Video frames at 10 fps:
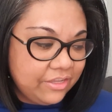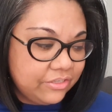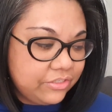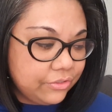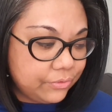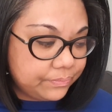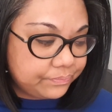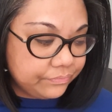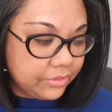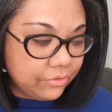So
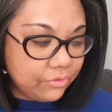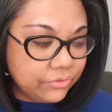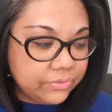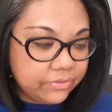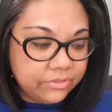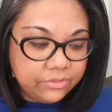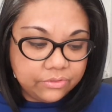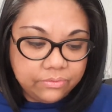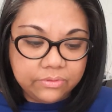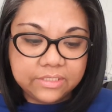those were the
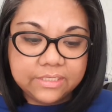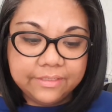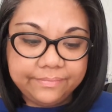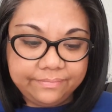notes.